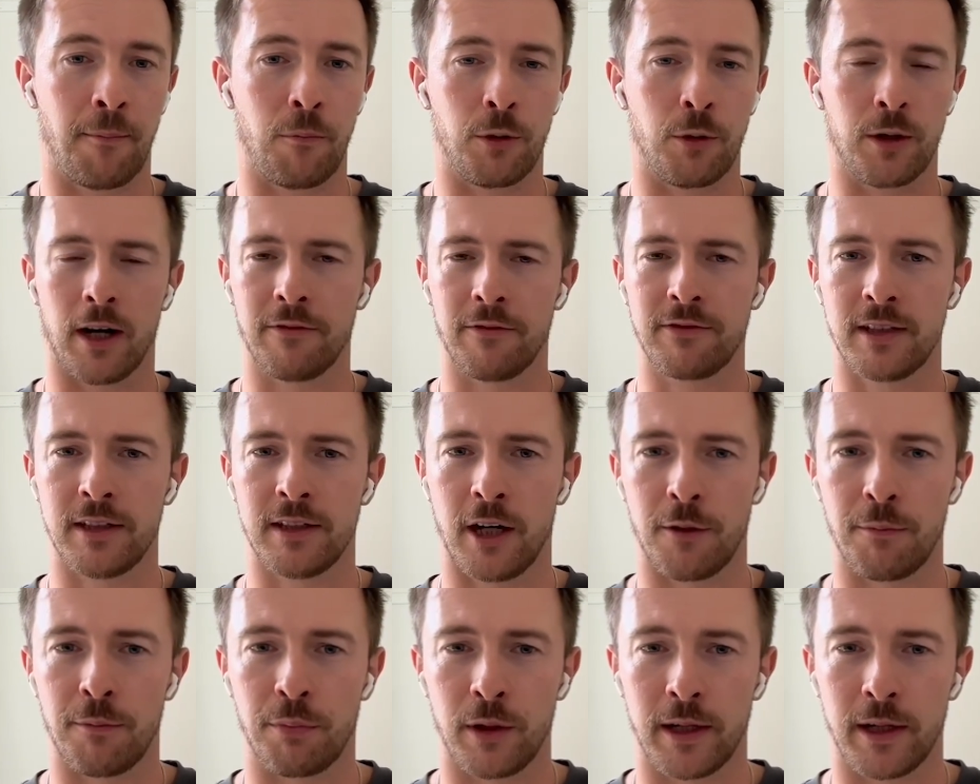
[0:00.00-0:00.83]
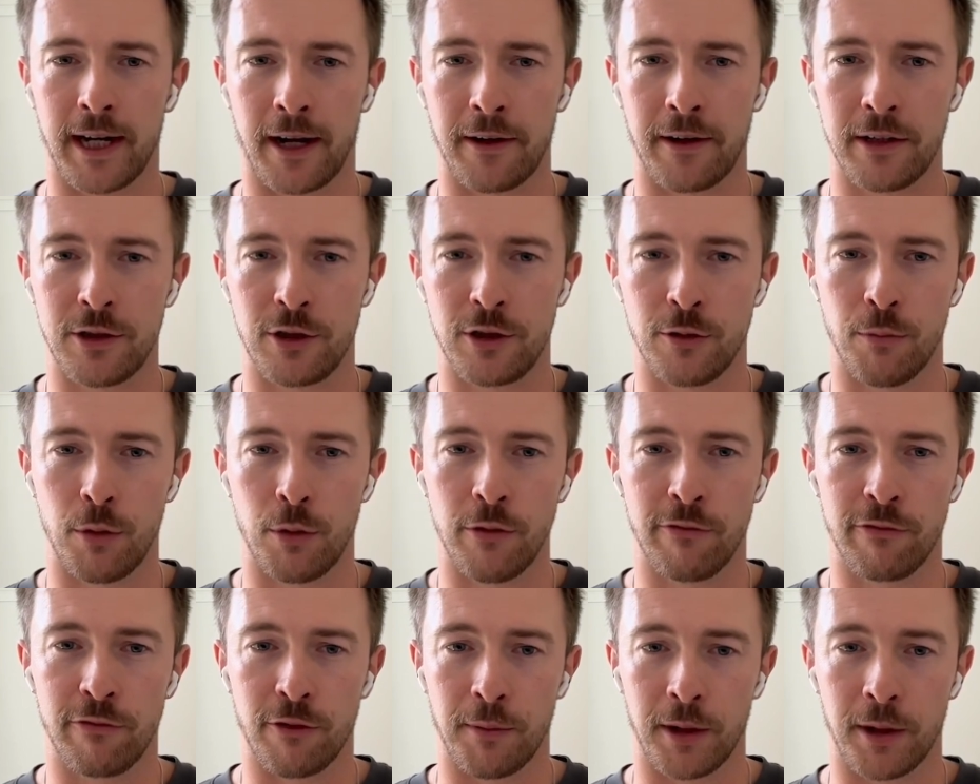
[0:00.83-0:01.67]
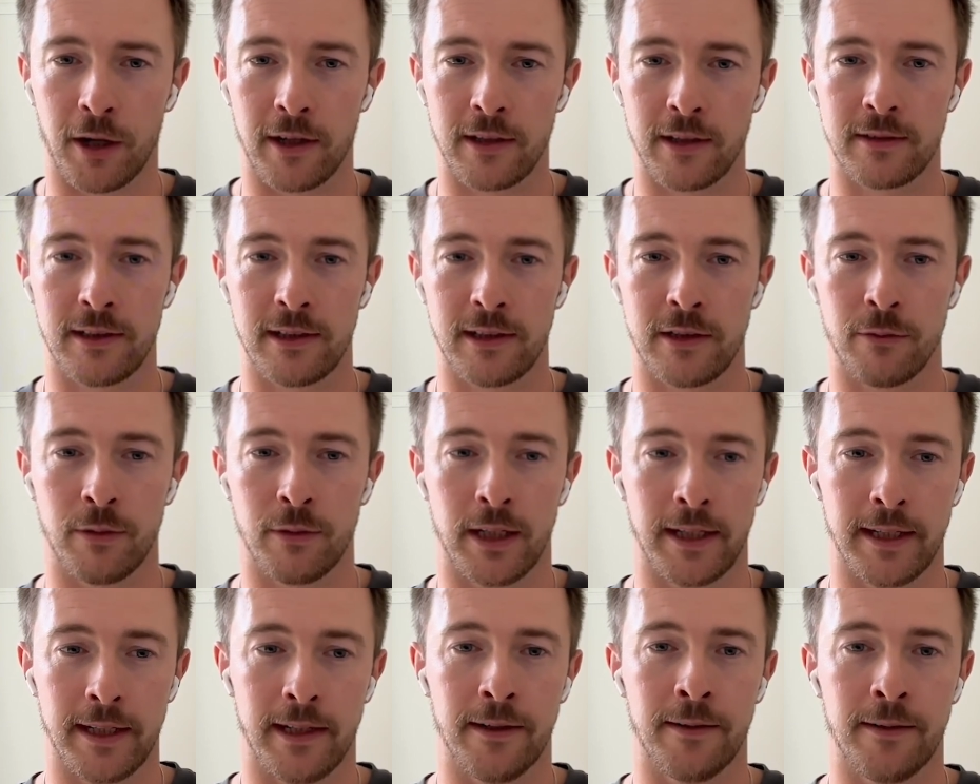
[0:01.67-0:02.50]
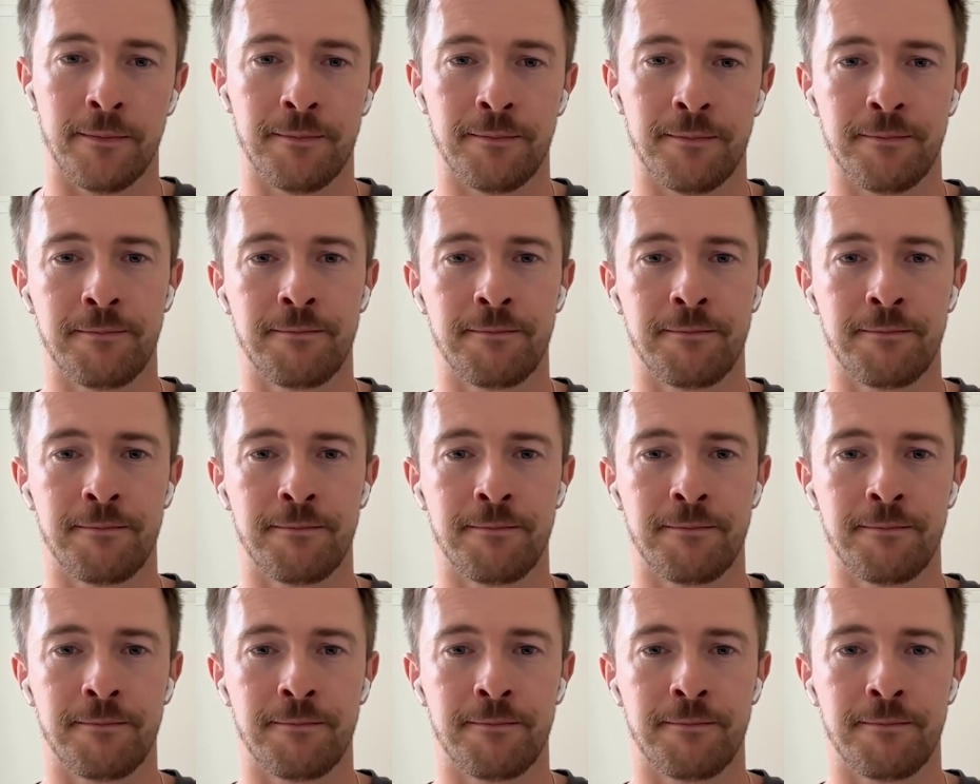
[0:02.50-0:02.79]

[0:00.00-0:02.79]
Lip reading: Would love to know, Pri, how did you move from an IC to a leader?